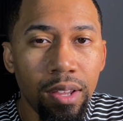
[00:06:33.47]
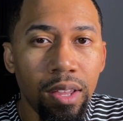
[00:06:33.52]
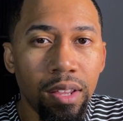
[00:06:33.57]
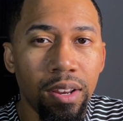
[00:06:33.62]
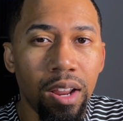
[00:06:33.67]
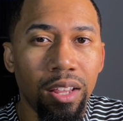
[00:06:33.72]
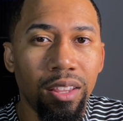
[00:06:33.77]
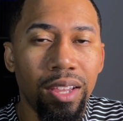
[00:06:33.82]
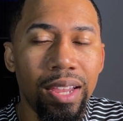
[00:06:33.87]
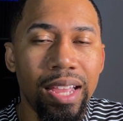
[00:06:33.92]

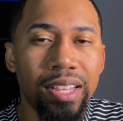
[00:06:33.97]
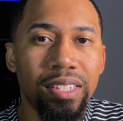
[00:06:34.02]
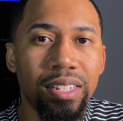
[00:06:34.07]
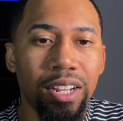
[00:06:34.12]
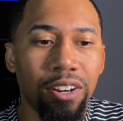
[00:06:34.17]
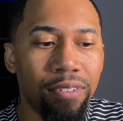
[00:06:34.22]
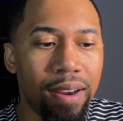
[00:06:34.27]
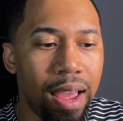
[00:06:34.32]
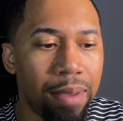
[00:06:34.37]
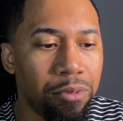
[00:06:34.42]
Another
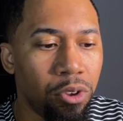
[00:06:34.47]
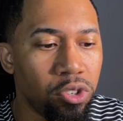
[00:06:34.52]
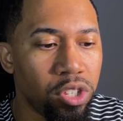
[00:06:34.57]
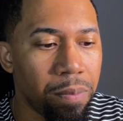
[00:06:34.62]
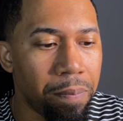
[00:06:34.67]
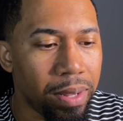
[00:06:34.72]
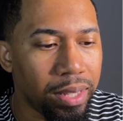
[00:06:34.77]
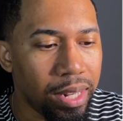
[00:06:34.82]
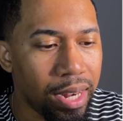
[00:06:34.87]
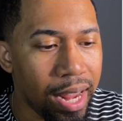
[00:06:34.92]
Instagram user
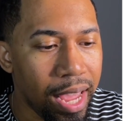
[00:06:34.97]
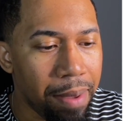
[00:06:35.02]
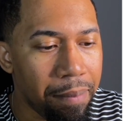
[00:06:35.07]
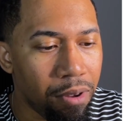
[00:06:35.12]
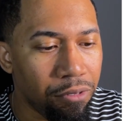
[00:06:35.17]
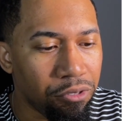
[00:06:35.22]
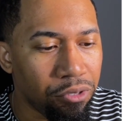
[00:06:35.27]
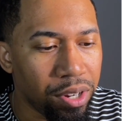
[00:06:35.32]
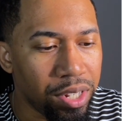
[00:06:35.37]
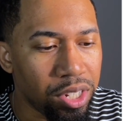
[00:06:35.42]
by the name
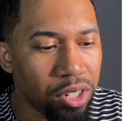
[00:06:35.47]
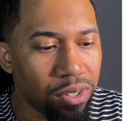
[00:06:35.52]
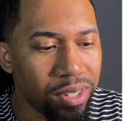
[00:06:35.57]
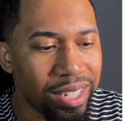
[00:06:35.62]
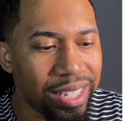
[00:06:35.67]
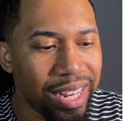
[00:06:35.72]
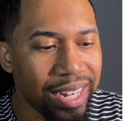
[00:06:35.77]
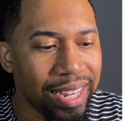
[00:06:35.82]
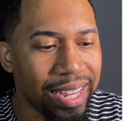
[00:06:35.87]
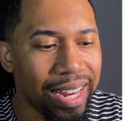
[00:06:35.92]
of Crystal
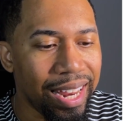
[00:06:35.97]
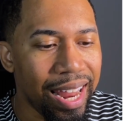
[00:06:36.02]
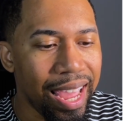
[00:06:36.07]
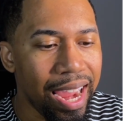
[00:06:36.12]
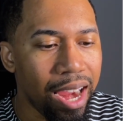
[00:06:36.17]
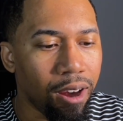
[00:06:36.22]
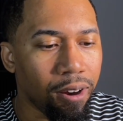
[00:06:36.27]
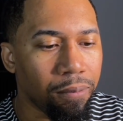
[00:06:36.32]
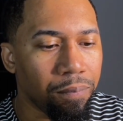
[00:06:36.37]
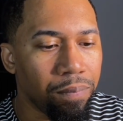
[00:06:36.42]

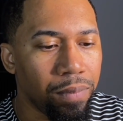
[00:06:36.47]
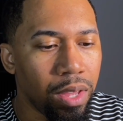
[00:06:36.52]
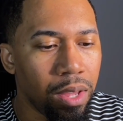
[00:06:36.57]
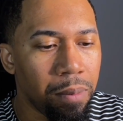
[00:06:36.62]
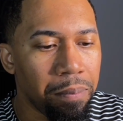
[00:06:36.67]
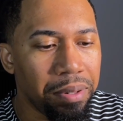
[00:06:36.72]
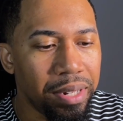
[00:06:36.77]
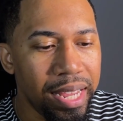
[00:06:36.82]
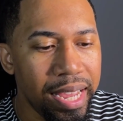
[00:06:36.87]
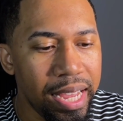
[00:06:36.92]
Sinclair,
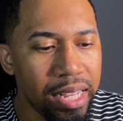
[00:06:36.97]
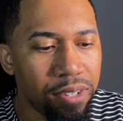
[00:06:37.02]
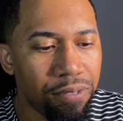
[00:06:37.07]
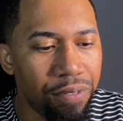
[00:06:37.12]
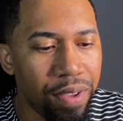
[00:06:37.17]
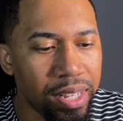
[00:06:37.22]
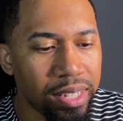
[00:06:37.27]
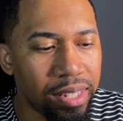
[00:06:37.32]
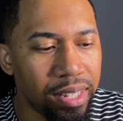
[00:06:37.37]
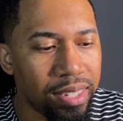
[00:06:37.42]
"Please
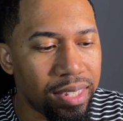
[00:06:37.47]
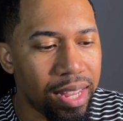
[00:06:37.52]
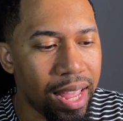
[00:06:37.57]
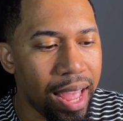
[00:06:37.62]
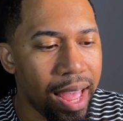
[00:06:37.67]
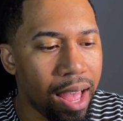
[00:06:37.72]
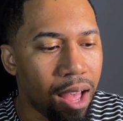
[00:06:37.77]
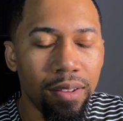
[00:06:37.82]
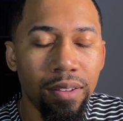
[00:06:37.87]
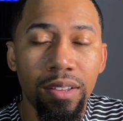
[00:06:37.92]
fix the
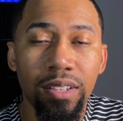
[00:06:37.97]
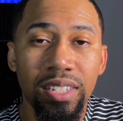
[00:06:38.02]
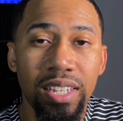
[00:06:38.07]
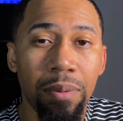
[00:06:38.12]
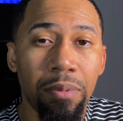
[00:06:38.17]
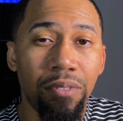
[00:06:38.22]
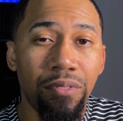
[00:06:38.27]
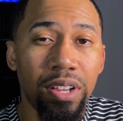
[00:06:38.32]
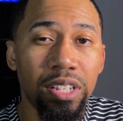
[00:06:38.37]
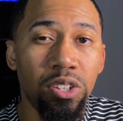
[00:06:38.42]
sound. Some
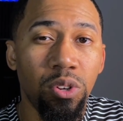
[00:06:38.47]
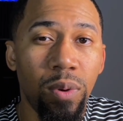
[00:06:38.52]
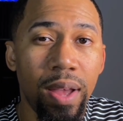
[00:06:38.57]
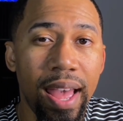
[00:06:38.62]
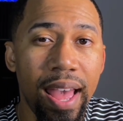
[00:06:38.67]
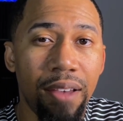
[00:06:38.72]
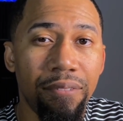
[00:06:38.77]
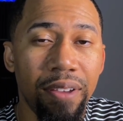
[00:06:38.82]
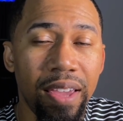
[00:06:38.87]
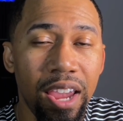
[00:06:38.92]
of us who
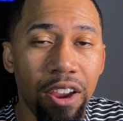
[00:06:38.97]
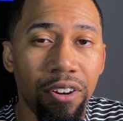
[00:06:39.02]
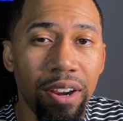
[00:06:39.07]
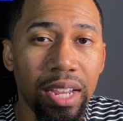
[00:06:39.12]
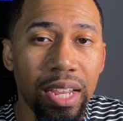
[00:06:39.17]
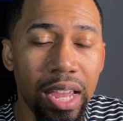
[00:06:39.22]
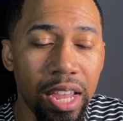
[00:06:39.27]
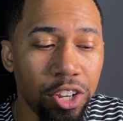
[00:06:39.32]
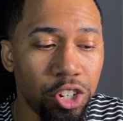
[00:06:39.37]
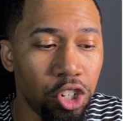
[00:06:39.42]
have
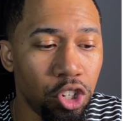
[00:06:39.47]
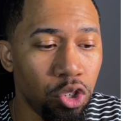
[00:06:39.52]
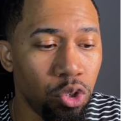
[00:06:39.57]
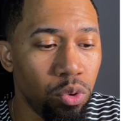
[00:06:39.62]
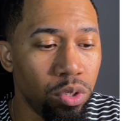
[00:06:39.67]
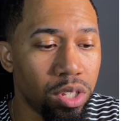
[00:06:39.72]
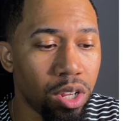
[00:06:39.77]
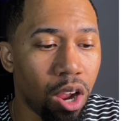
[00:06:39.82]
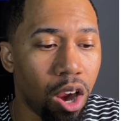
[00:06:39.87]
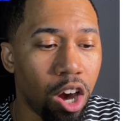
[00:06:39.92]
hearing
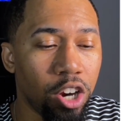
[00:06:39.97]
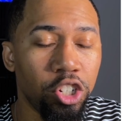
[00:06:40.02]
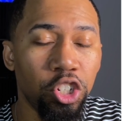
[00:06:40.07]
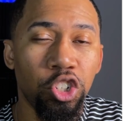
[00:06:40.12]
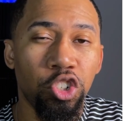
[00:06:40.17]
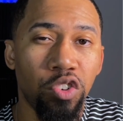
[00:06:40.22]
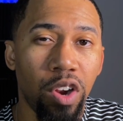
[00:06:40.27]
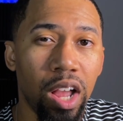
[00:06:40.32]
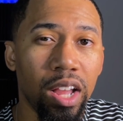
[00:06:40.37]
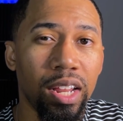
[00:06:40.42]
issues are
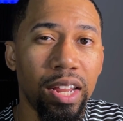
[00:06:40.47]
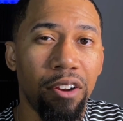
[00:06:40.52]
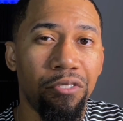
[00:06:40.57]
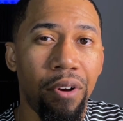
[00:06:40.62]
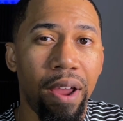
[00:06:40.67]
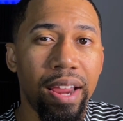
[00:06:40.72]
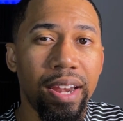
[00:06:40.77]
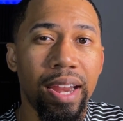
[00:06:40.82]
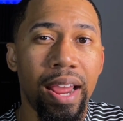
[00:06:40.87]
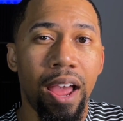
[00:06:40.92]
struggling
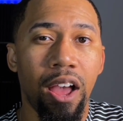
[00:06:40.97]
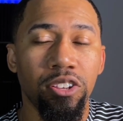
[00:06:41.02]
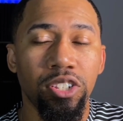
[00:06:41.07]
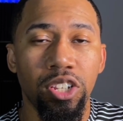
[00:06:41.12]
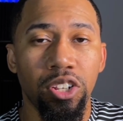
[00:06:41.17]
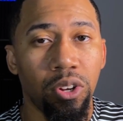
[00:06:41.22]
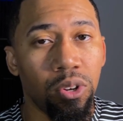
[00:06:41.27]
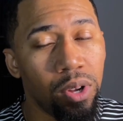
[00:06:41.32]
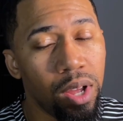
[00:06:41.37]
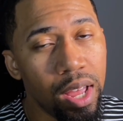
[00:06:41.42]
right now."
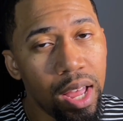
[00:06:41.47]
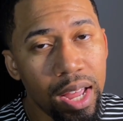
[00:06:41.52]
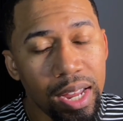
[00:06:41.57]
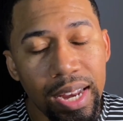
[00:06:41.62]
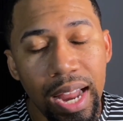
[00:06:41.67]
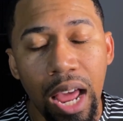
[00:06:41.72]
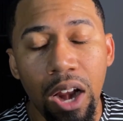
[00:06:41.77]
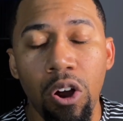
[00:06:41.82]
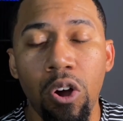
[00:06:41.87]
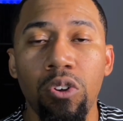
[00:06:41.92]
So
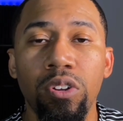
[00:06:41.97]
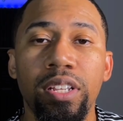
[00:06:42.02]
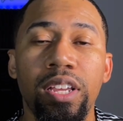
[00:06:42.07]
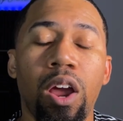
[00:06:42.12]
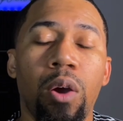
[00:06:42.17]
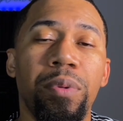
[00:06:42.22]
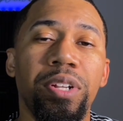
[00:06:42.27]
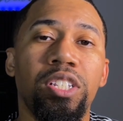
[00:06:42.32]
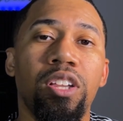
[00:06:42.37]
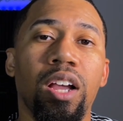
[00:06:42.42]
not only
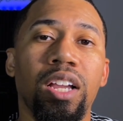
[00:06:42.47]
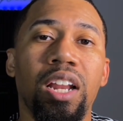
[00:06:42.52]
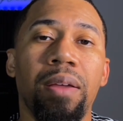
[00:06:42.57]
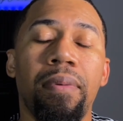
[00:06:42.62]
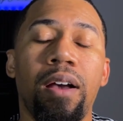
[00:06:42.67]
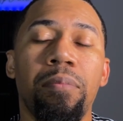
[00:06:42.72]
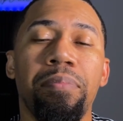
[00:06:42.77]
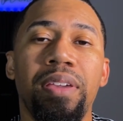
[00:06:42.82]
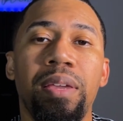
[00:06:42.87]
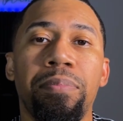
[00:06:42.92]
are we talking
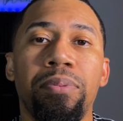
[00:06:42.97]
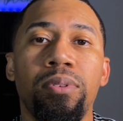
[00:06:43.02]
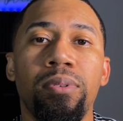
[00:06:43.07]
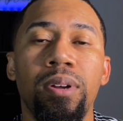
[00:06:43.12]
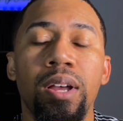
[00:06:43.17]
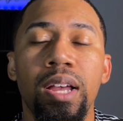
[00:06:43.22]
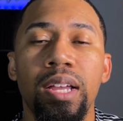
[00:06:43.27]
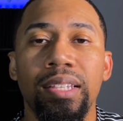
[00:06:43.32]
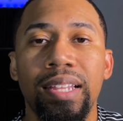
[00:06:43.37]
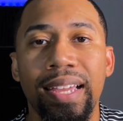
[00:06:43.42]
about people
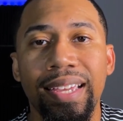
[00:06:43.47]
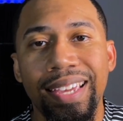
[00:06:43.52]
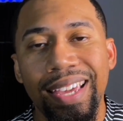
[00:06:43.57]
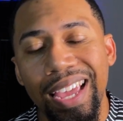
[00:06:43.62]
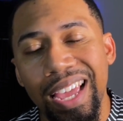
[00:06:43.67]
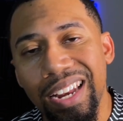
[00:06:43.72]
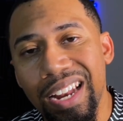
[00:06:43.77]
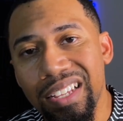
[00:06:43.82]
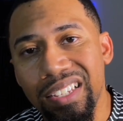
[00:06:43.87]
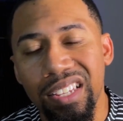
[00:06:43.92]
that
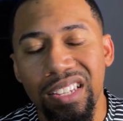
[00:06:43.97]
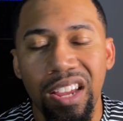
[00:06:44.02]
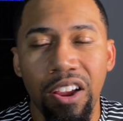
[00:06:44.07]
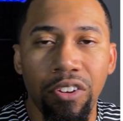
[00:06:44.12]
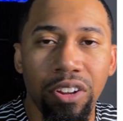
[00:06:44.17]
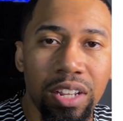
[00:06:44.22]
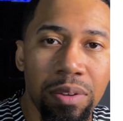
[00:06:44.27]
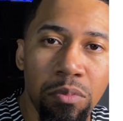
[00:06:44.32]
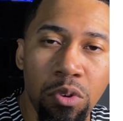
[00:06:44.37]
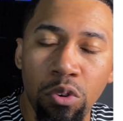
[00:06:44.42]
can't
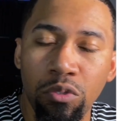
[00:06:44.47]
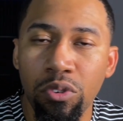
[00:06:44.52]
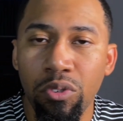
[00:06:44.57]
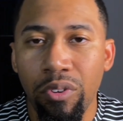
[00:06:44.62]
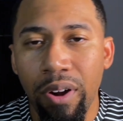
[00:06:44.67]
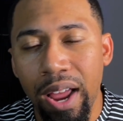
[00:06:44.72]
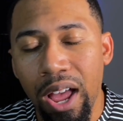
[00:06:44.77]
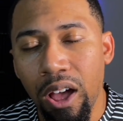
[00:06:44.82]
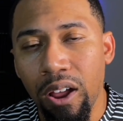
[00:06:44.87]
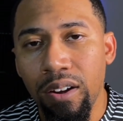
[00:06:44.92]
necessarily move
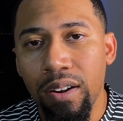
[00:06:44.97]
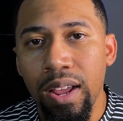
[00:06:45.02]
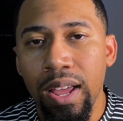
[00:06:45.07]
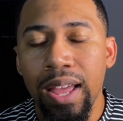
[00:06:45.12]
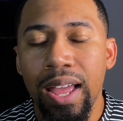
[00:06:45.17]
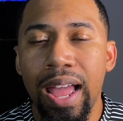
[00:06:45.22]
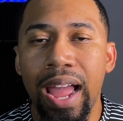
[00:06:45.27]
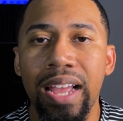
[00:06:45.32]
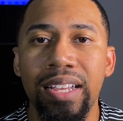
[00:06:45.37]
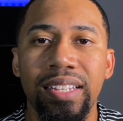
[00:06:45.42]
around
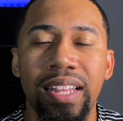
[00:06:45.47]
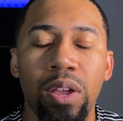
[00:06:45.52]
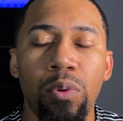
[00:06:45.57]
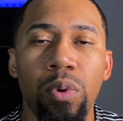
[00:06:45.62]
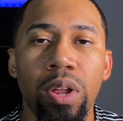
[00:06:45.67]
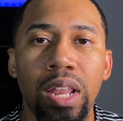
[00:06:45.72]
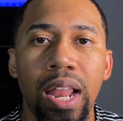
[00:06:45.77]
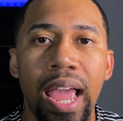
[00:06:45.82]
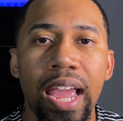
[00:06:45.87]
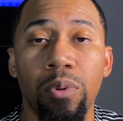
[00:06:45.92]
as they
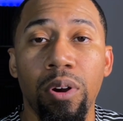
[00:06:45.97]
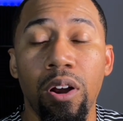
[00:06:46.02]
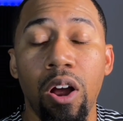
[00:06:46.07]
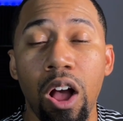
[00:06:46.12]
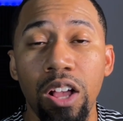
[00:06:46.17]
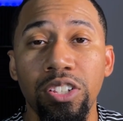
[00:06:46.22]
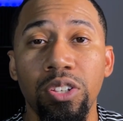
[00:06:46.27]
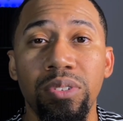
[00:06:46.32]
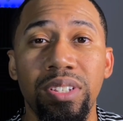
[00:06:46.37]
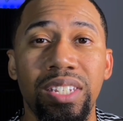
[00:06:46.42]
would like, we're
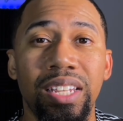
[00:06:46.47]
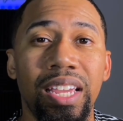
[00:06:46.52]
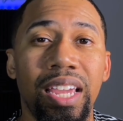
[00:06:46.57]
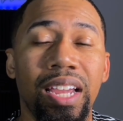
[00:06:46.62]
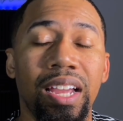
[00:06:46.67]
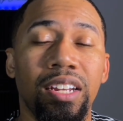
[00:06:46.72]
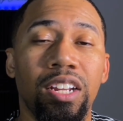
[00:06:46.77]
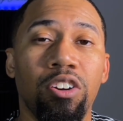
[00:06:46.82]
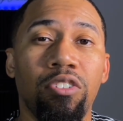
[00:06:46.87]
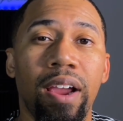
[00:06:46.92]
also
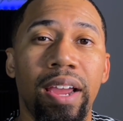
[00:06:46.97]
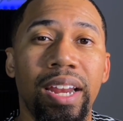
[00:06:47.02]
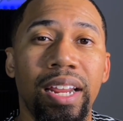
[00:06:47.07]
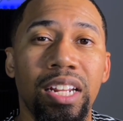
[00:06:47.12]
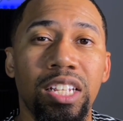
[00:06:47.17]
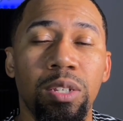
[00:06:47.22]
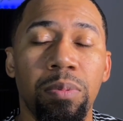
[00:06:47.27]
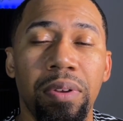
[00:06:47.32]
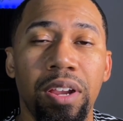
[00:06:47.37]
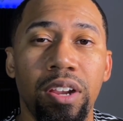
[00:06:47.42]
seeing a degraded
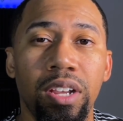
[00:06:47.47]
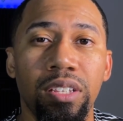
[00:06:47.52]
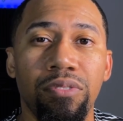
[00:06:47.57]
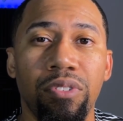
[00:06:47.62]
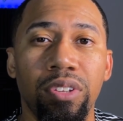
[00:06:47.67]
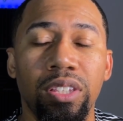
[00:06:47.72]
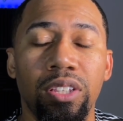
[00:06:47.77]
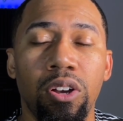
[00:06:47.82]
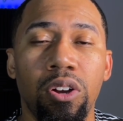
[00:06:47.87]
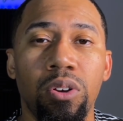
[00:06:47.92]
experience for
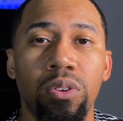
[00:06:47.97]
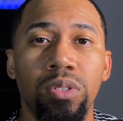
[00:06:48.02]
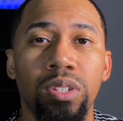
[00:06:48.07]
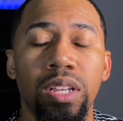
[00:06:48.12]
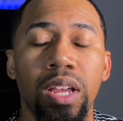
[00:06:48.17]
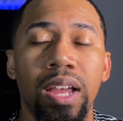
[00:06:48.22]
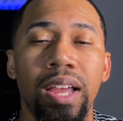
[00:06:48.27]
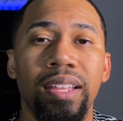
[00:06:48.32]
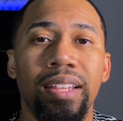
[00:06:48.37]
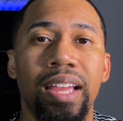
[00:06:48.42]
those
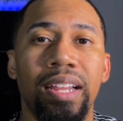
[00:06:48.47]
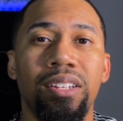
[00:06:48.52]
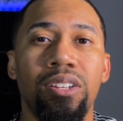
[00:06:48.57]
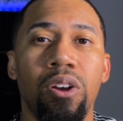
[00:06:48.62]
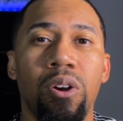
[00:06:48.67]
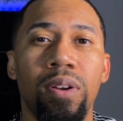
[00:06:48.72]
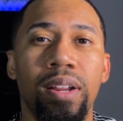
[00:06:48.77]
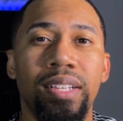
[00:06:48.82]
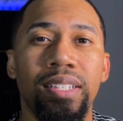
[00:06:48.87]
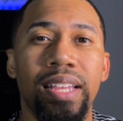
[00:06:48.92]
that
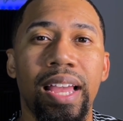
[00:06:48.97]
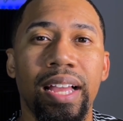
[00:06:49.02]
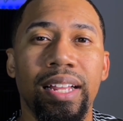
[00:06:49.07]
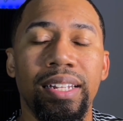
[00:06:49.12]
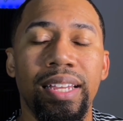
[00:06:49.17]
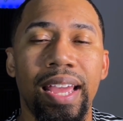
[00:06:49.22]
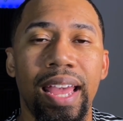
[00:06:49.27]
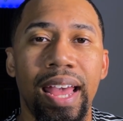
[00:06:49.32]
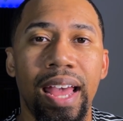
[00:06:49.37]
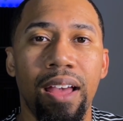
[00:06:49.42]
don't
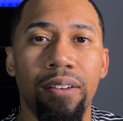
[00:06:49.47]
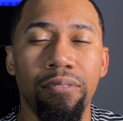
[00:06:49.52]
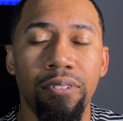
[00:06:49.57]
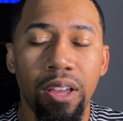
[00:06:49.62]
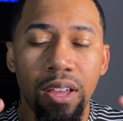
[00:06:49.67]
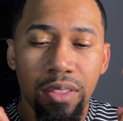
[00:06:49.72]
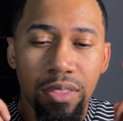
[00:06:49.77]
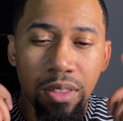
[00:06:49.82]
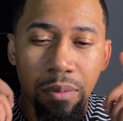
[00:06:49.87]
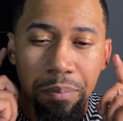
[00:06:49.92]
exactly have
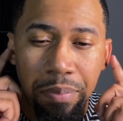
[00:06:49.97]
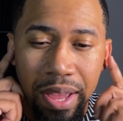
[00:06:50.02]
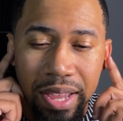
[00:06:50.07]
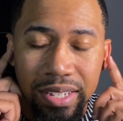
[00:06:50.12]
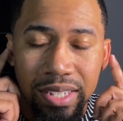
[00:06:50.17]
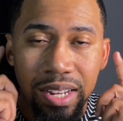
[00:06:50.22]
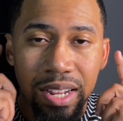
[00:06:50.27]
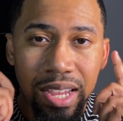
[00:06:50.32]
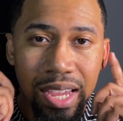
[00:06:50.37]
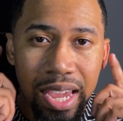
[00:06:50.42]
the
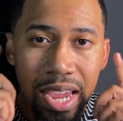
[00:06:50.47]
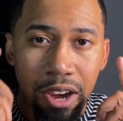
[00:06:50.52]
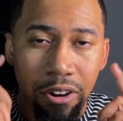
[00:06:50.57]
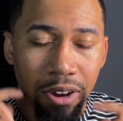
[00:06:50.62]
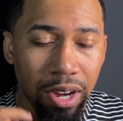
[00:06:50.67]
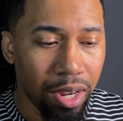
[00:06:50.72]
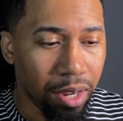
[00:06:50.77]
best hearing.